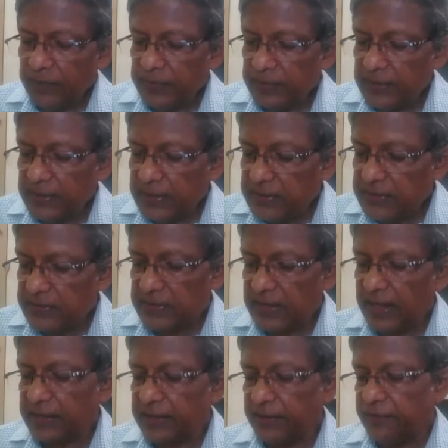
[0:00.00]
These
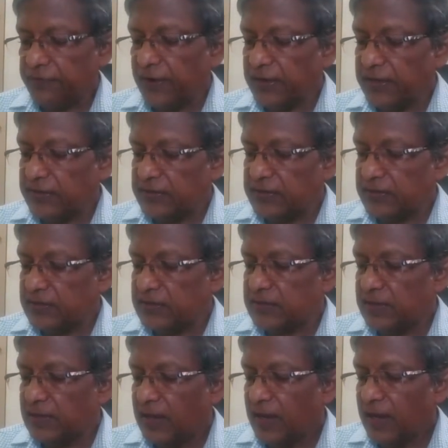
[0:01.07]

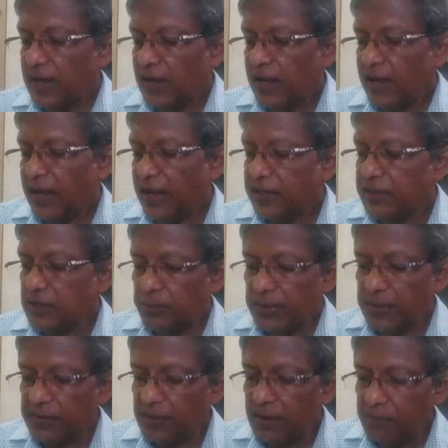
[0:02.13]
sacrifices had to
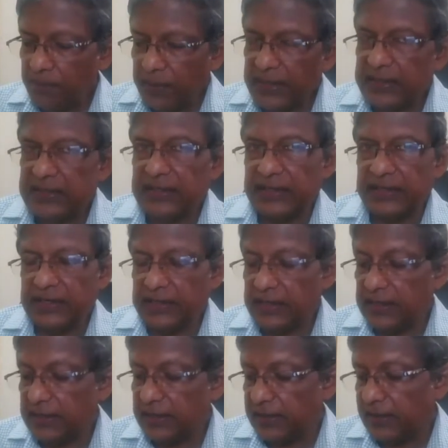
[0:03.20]
be repeated
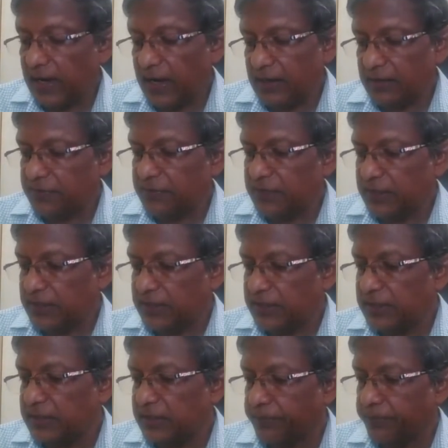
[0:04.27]
year after
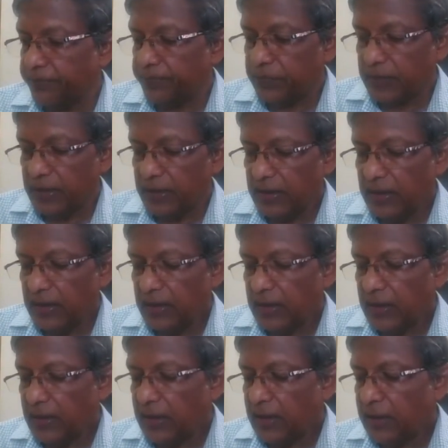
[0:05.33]
year,
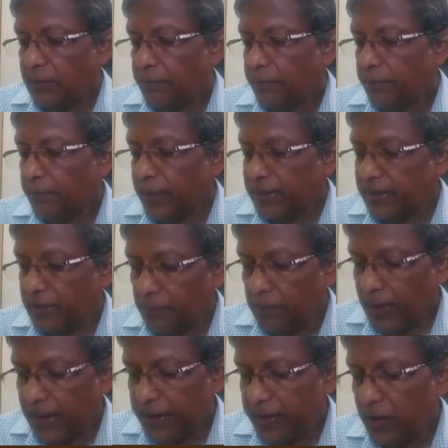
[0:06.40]
but the
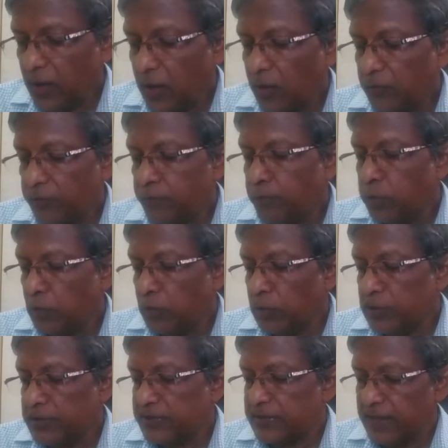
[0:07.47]
blood of
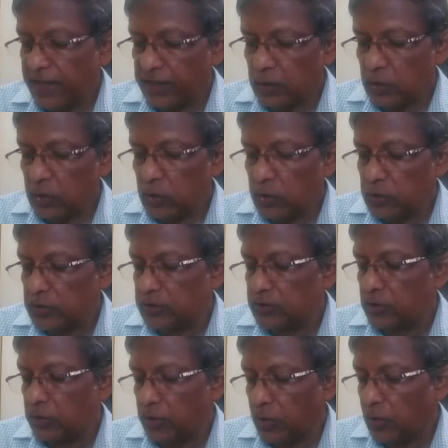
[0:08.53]
bulls and goats
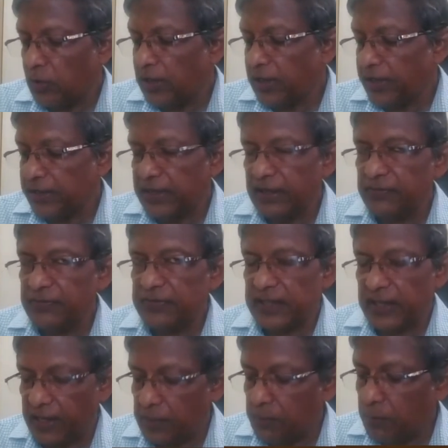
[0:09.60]
could only give
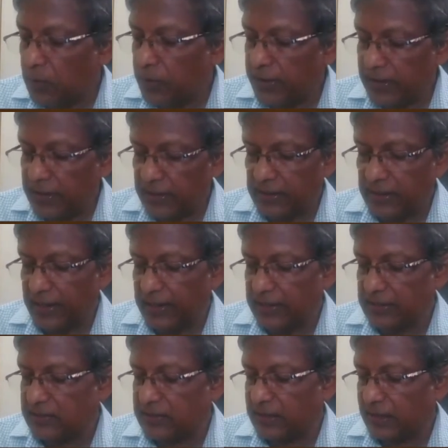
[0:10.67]
ceremonial
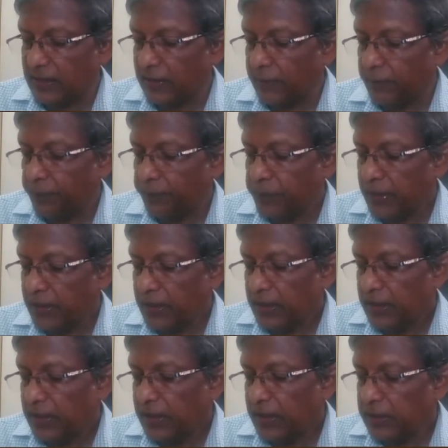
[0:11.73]
cleansing.
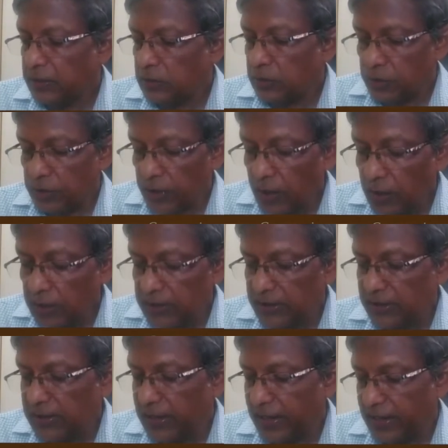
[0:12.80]
It could not
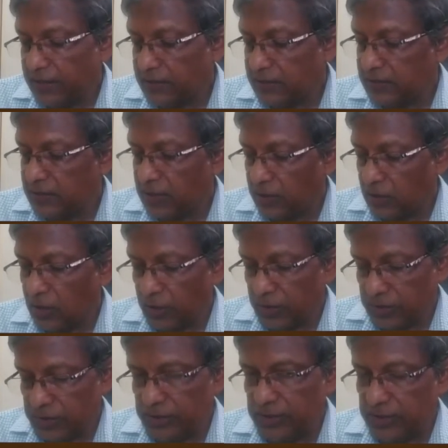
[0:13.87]
cleanse the
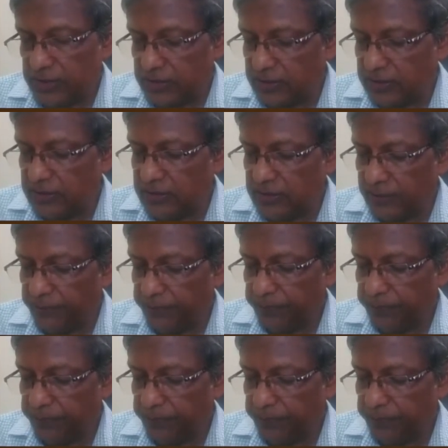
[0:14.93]
conscience.